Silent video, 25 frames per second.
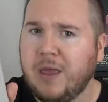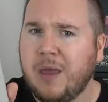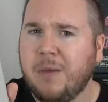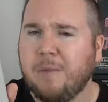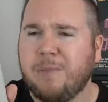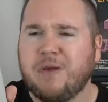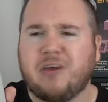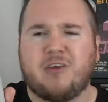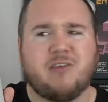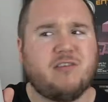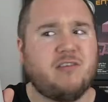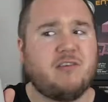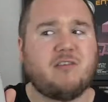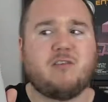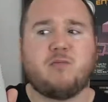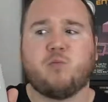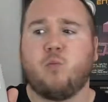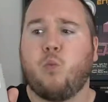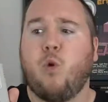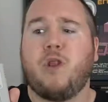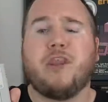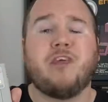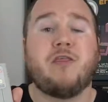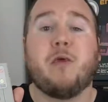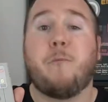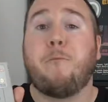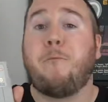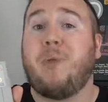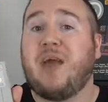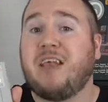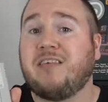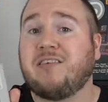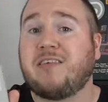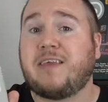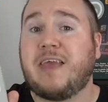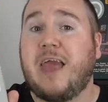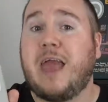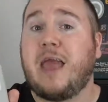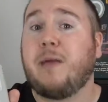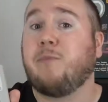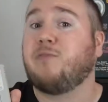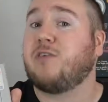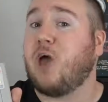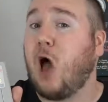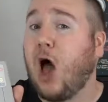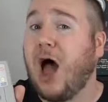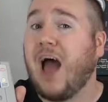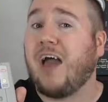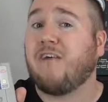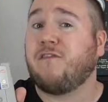because it's one of the best games
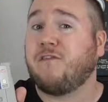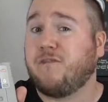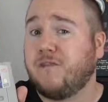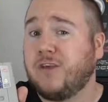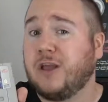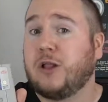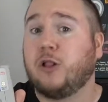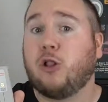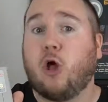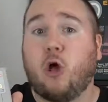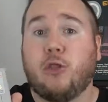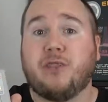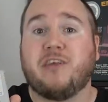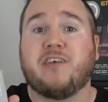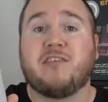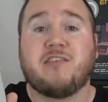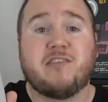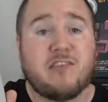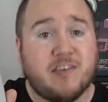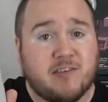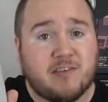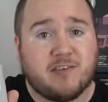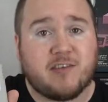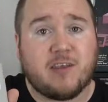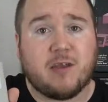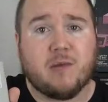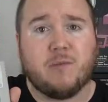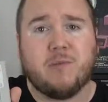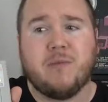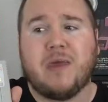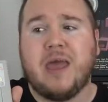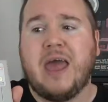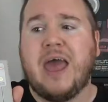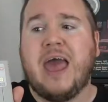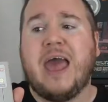I feel on the system,